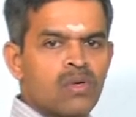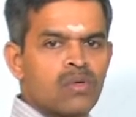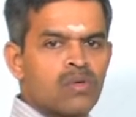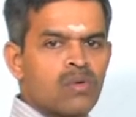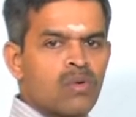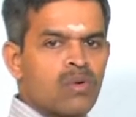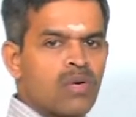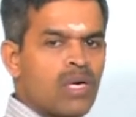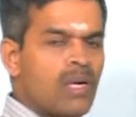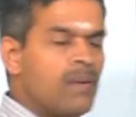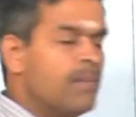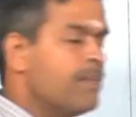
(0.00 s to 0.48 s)

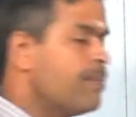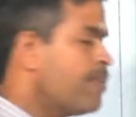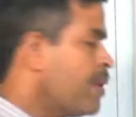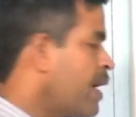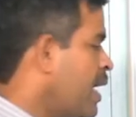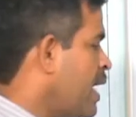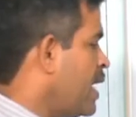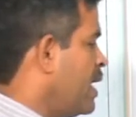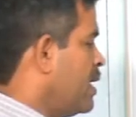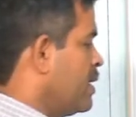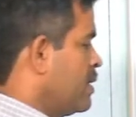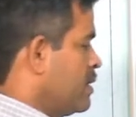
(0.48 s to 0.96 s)
to
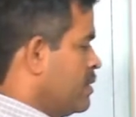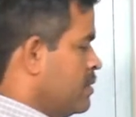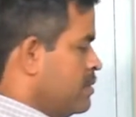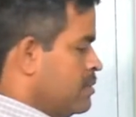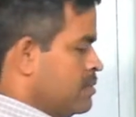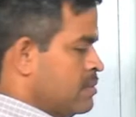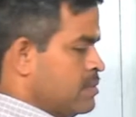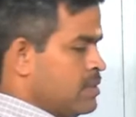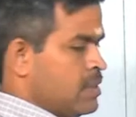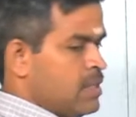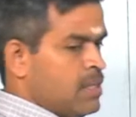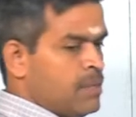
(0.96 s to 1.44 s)
compare
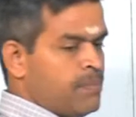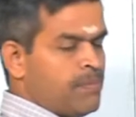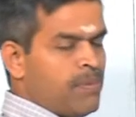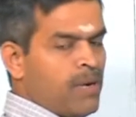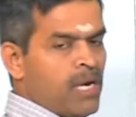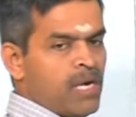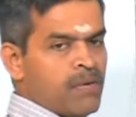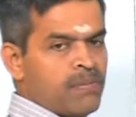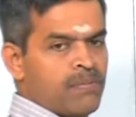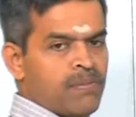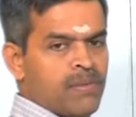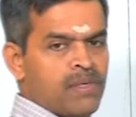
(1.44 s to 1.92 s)
the
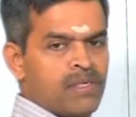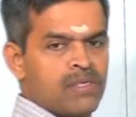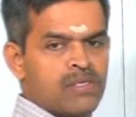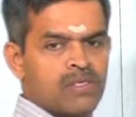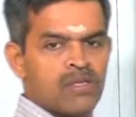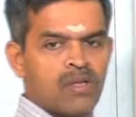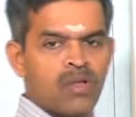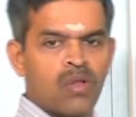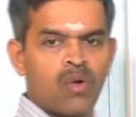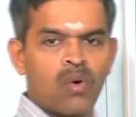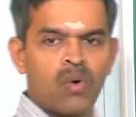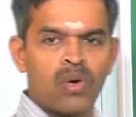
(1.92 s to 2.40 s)

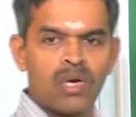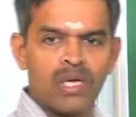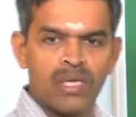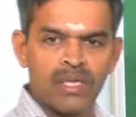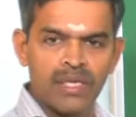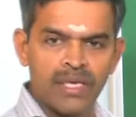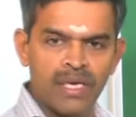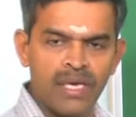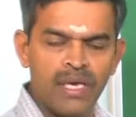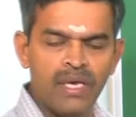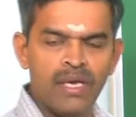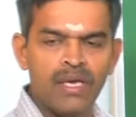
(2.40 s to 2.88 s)
departments
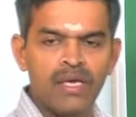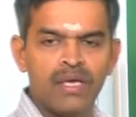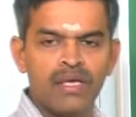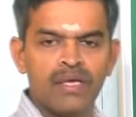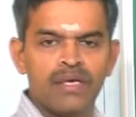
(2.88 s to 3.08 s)
locally